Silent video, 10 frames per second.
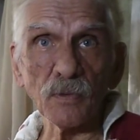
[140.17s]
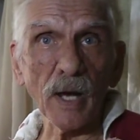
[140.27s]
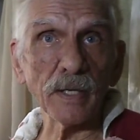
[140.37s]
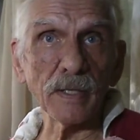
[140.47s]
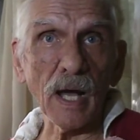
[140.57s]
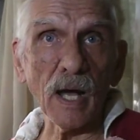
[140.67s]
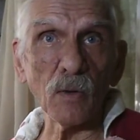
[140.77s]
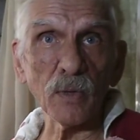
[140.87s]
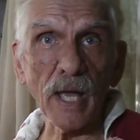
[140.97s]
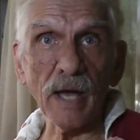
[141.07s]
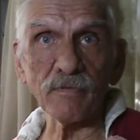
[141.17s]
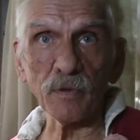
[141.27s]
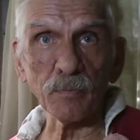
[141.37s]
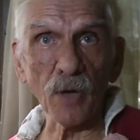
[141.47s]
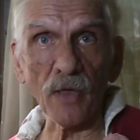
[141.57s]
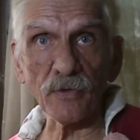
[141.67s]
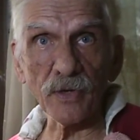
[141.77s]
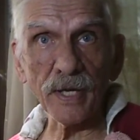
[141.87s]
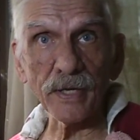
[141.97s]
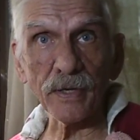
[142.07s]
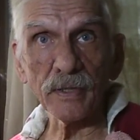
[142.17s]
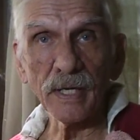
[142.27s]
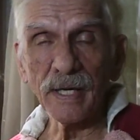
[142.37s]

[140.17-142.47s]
Right now we have her brother here.